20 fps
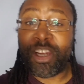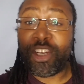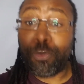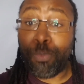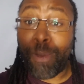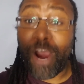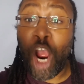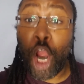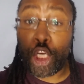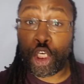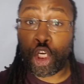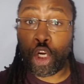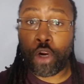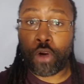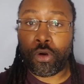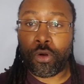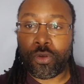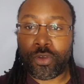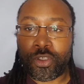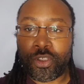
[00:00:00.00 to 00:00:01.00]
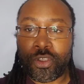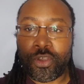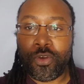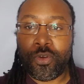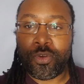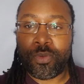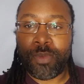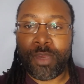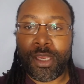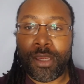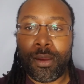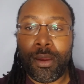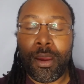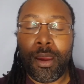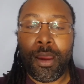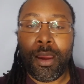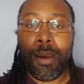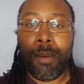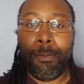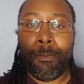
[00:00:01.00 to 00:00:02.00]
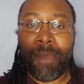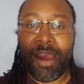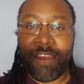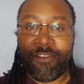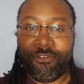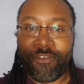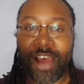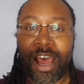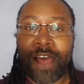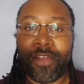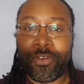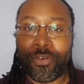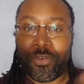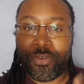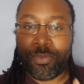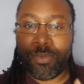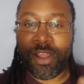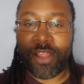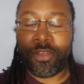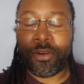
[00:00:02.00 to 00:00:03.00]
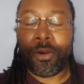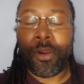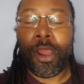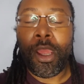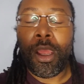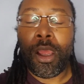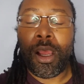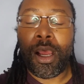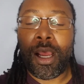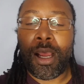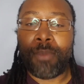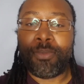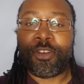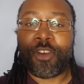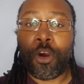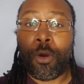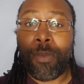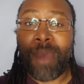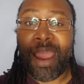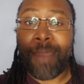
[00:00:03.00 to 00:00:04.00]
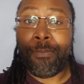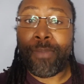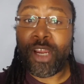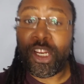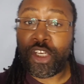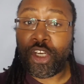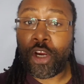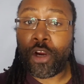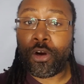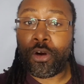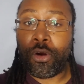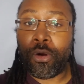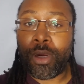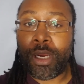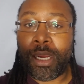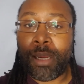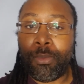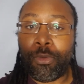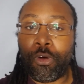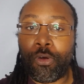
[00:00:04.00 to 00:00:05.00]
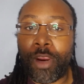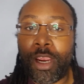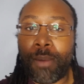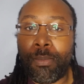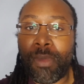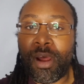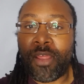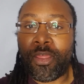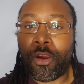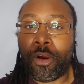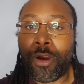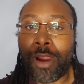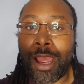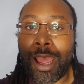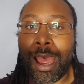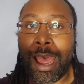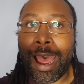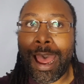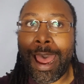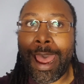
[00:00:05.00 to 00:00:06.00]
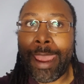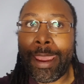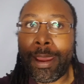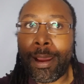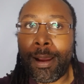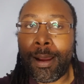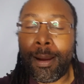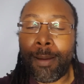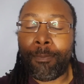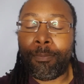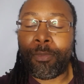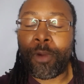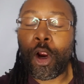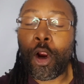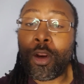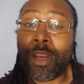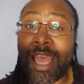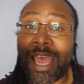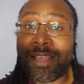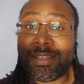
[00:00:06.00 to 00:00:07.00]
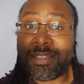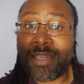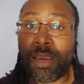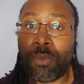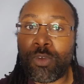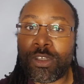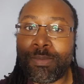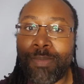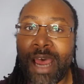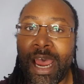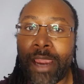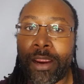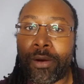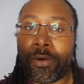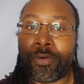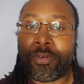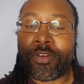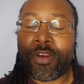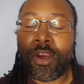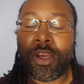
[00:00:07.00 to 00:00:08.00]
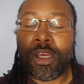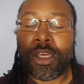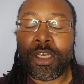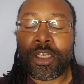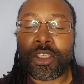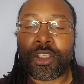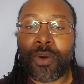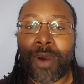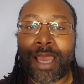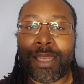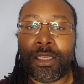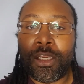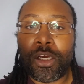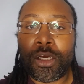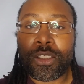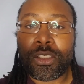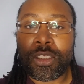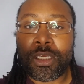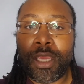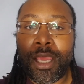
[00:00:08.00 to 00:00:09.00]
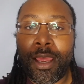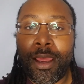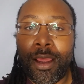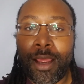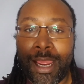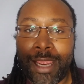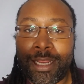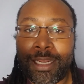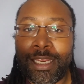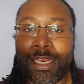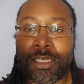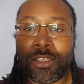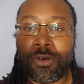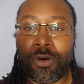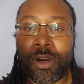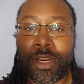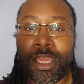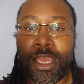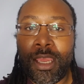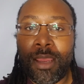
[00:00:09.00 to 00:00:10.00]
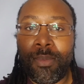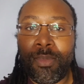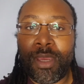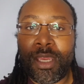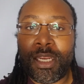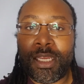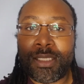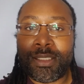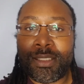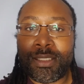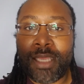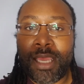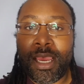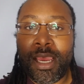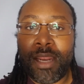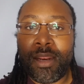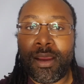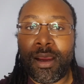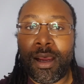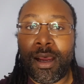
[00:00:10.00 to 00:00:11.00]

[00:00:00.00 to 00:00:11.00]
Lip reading: paternal, excuse me, my father's mother. So my paternal grandmother, her last name was Myers. So I clicked on him, and it said